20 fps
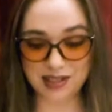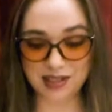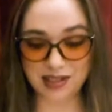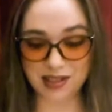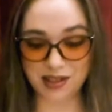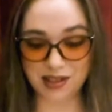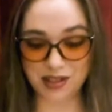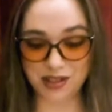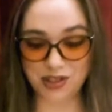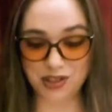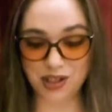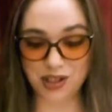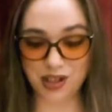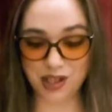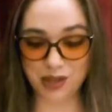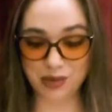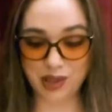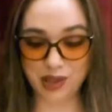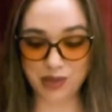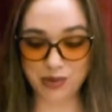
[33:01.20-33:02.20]
and the
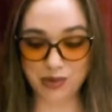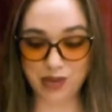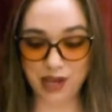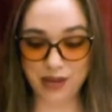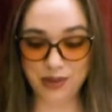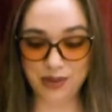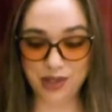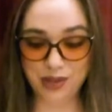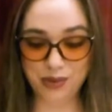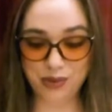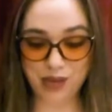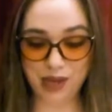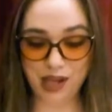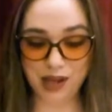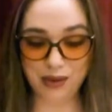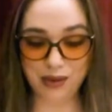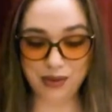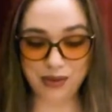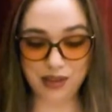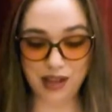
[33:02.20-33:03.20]
jug went round and
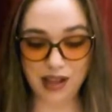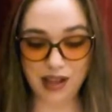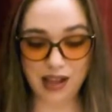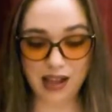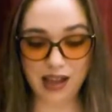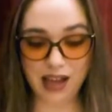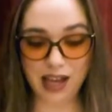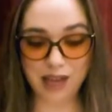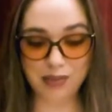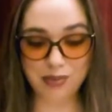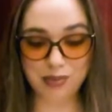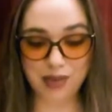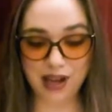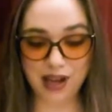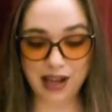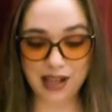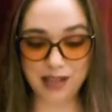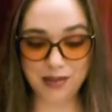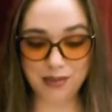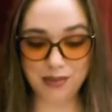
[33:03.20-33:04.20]
round, and
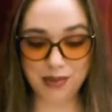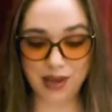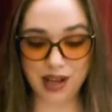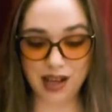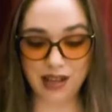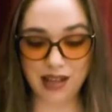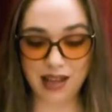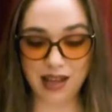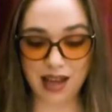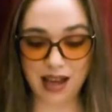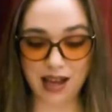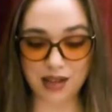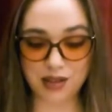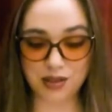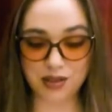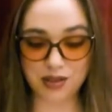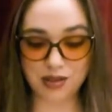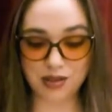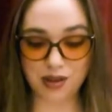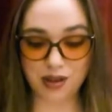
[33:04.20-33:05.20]
by and by they had a
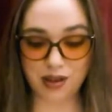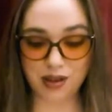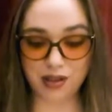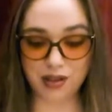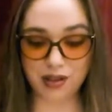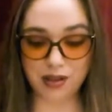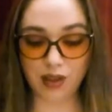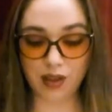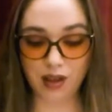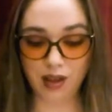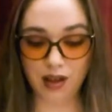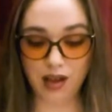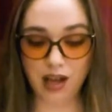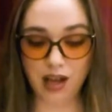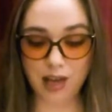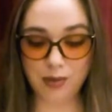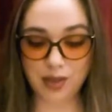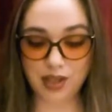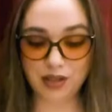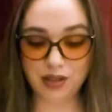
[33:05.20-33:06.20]
song
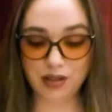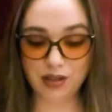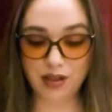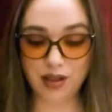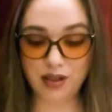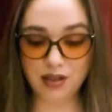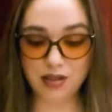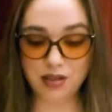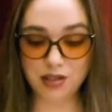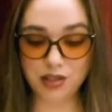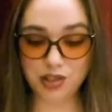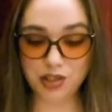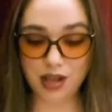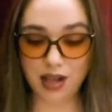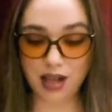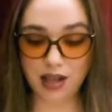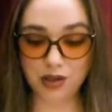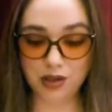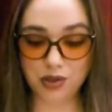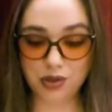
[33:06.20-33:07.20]
about a lost
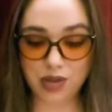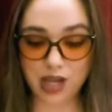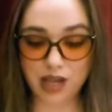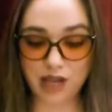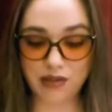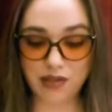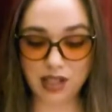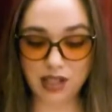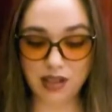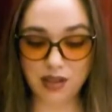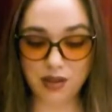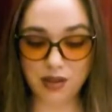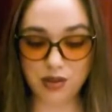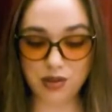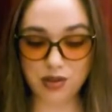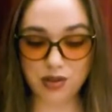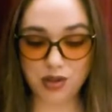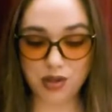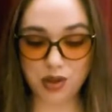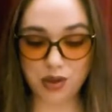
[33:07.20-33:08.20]
child traveling in the
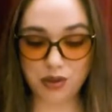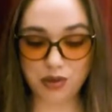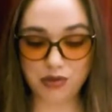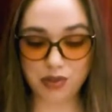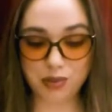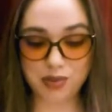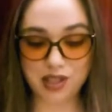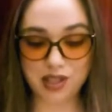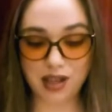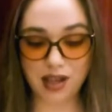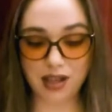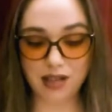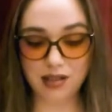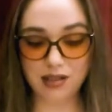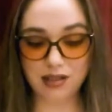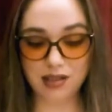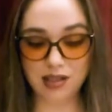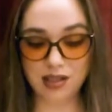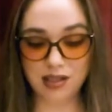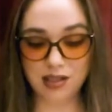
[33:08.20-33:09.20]
snow from Tiny
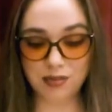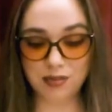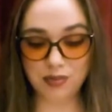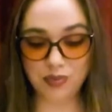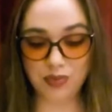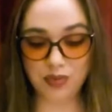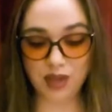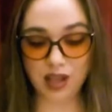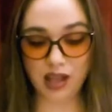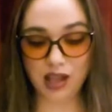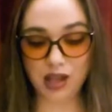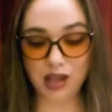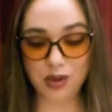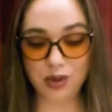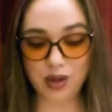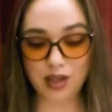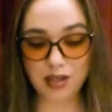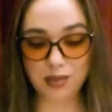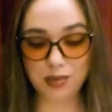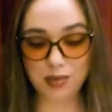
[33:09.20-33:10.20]
Tim, who
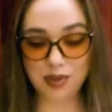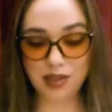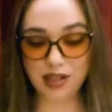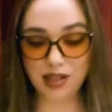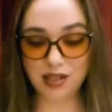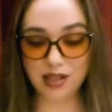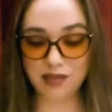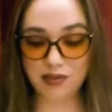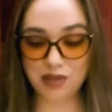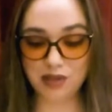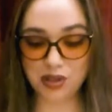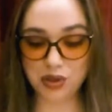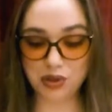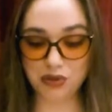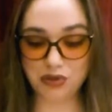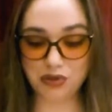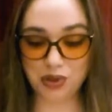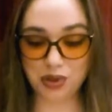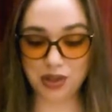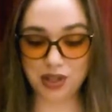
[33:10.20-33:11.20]
had a plaintive little
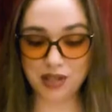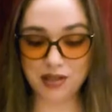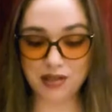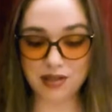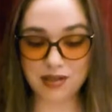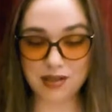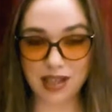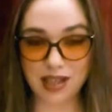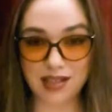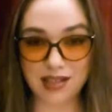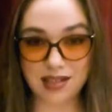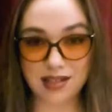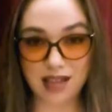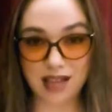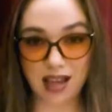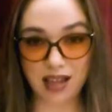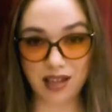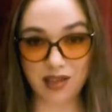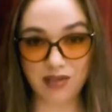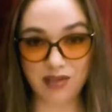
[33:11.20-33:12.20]
voice and
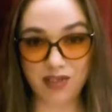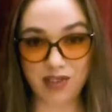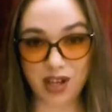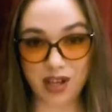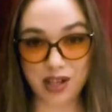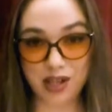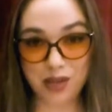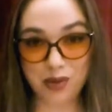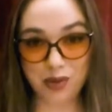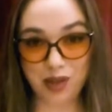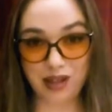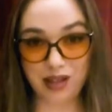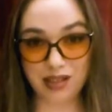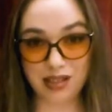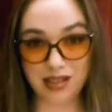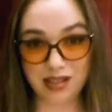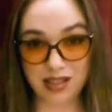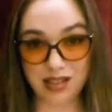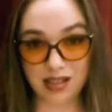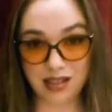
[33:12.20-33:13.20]
sang it very well
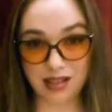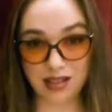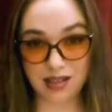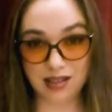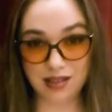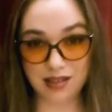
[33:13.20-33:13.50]
indeed.